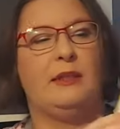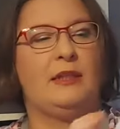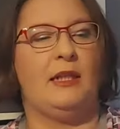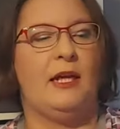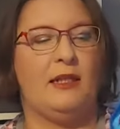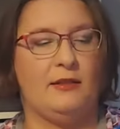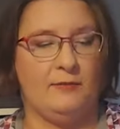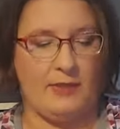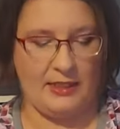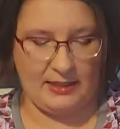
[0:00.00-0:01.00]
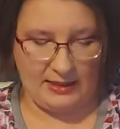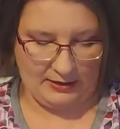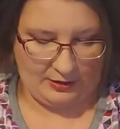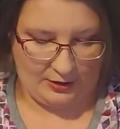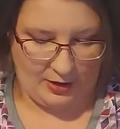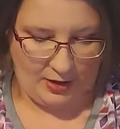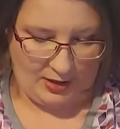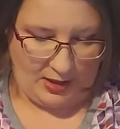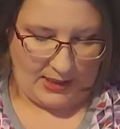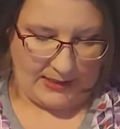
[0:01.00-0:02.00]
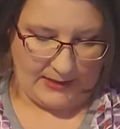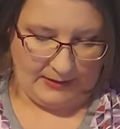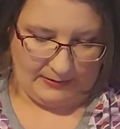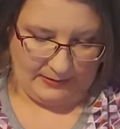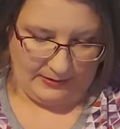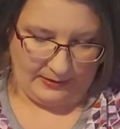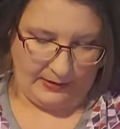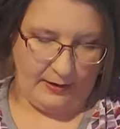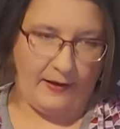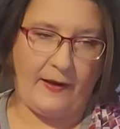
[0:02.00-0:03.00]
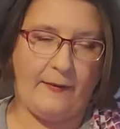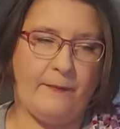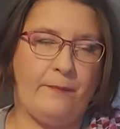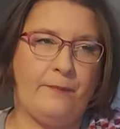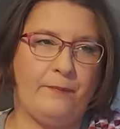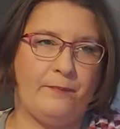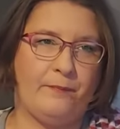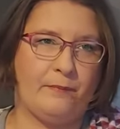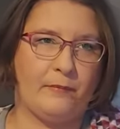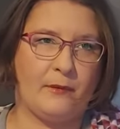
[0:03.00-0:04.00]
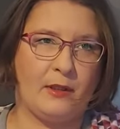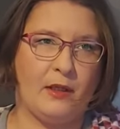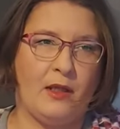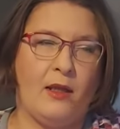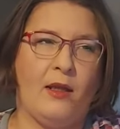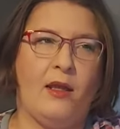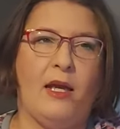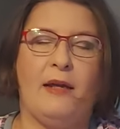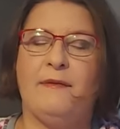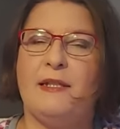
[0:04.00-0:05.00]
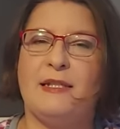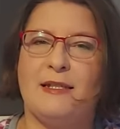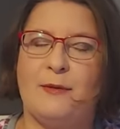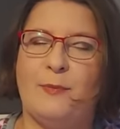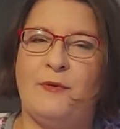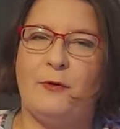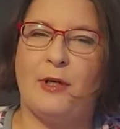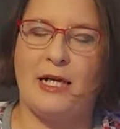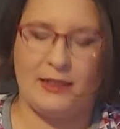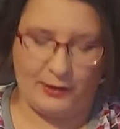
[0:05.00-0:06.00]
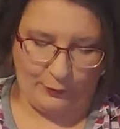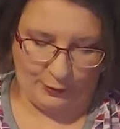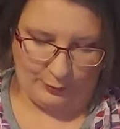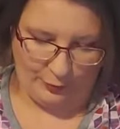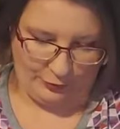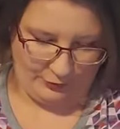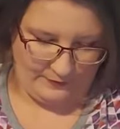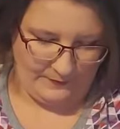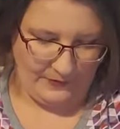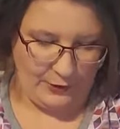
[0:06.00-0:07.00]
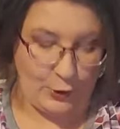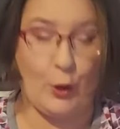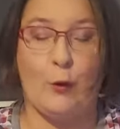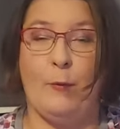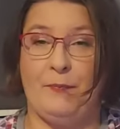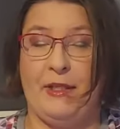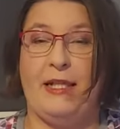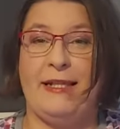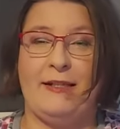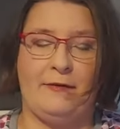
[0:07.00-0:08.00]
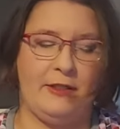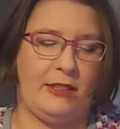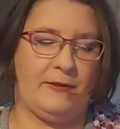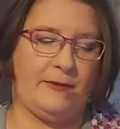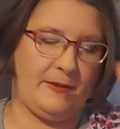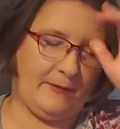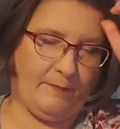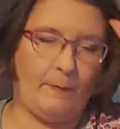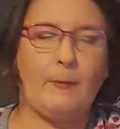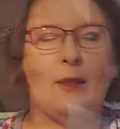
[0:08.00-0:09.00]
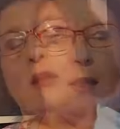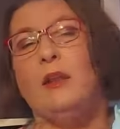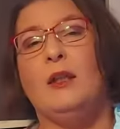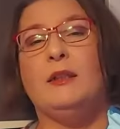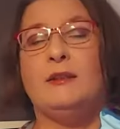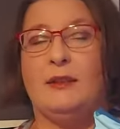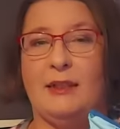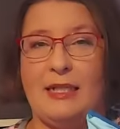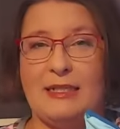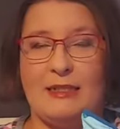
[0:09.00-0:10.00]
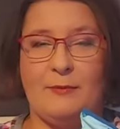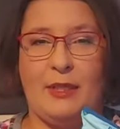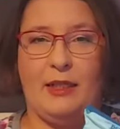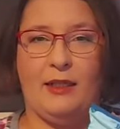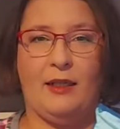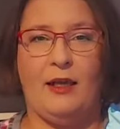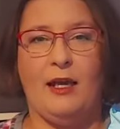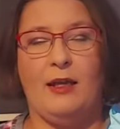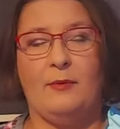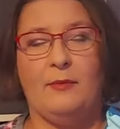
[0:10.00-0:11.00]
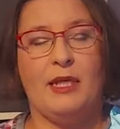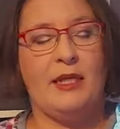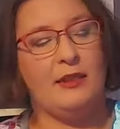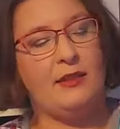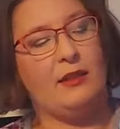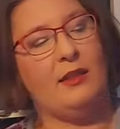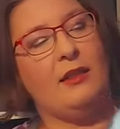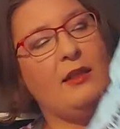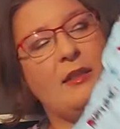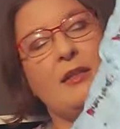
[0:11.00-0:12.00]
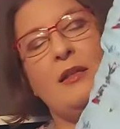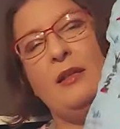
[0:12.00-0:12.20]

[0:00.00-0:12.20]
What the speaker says: that I had in my stash since I think since before Alice was born, so 11 years. The last make I made is